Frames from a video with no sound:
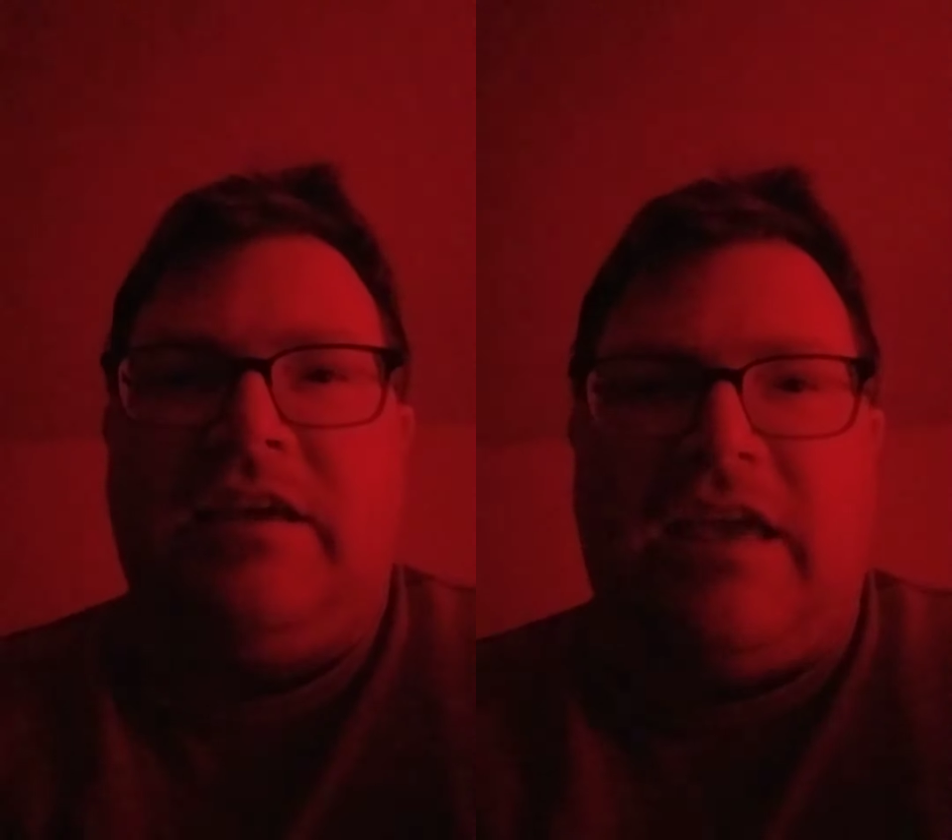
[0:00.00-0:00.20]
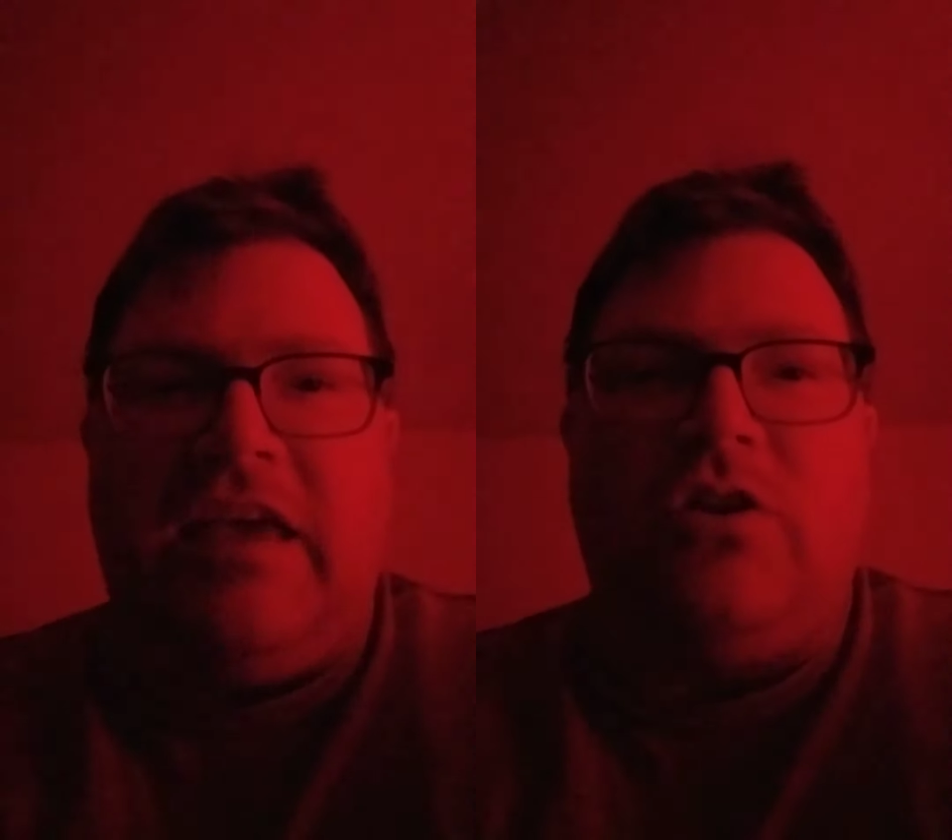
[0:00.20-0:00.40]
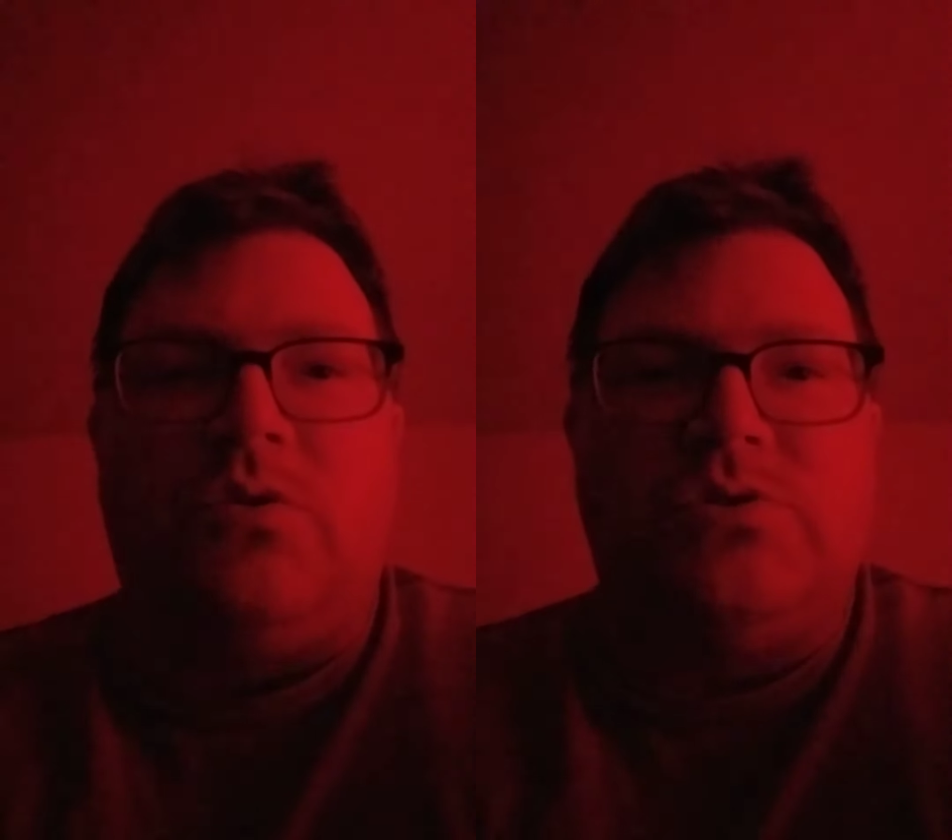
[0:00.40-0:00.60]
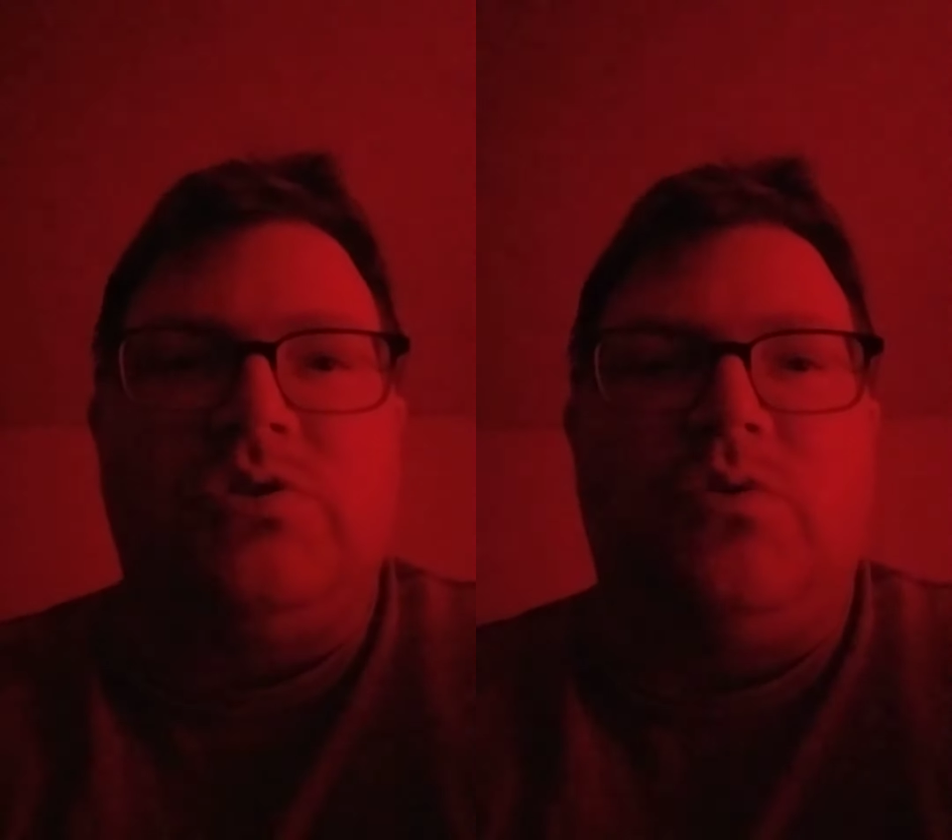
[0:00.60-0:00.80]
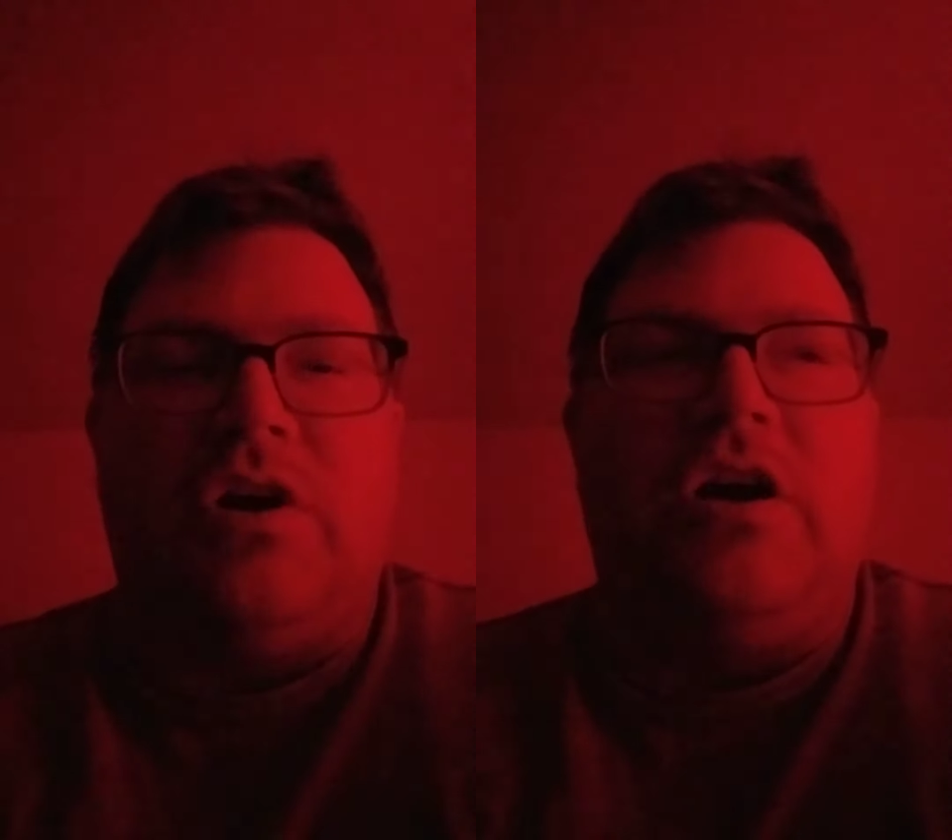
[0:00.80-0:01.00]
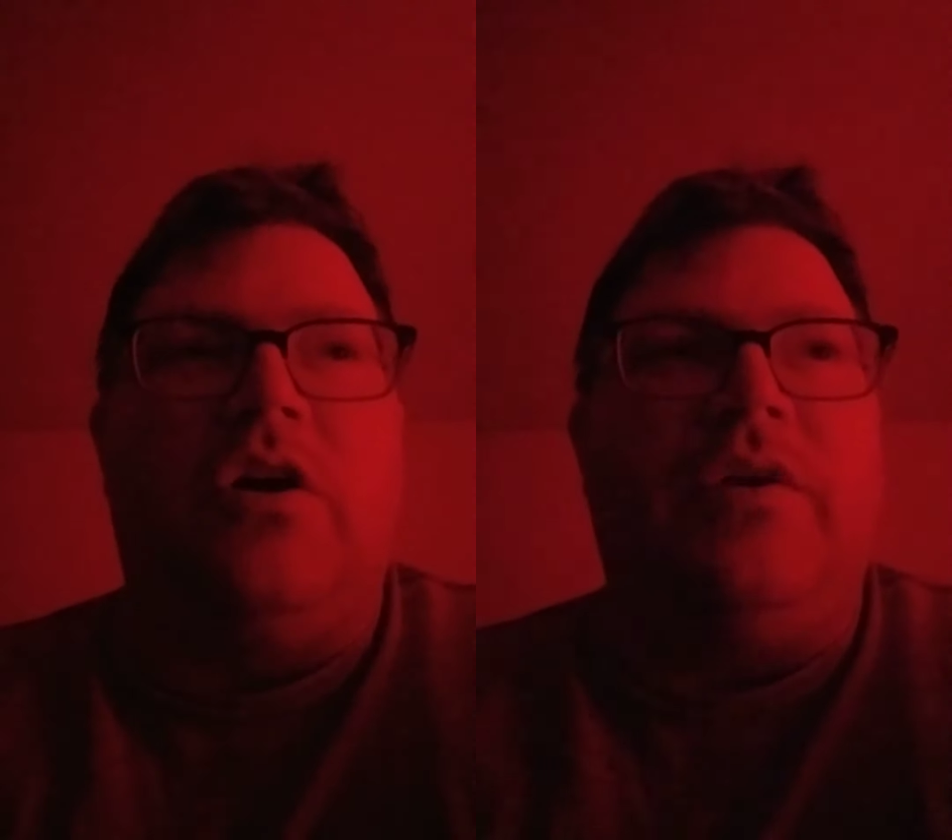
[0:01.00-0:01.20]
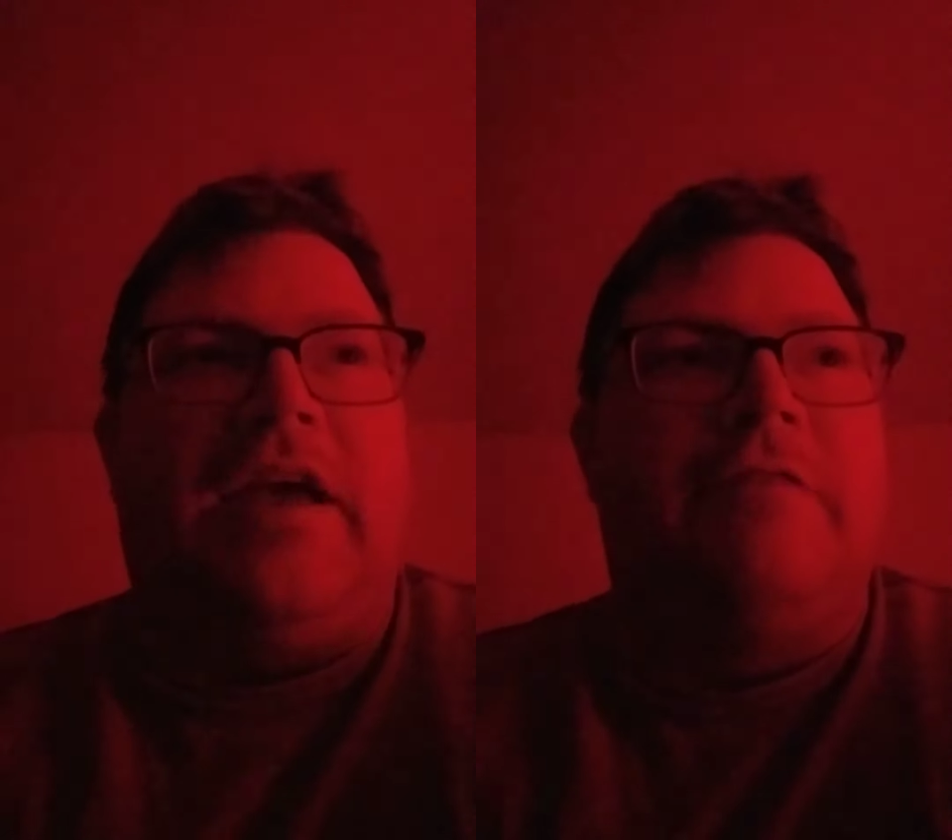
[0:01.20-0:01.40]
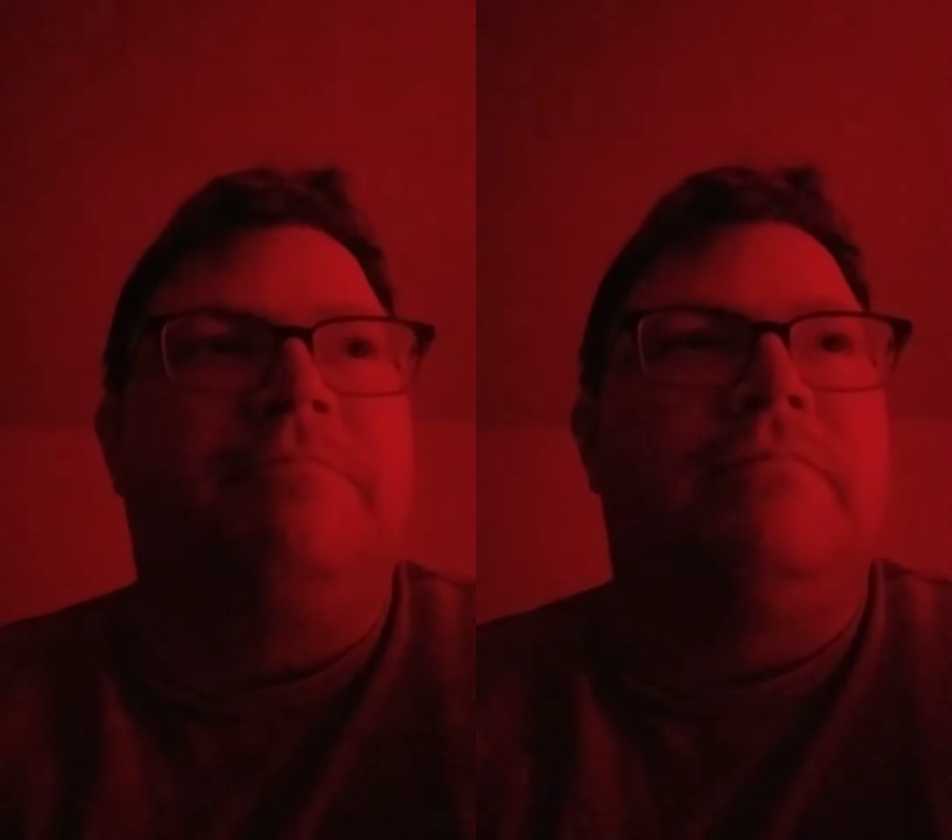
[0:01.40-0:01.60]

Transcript: And also, uh, oh yeah,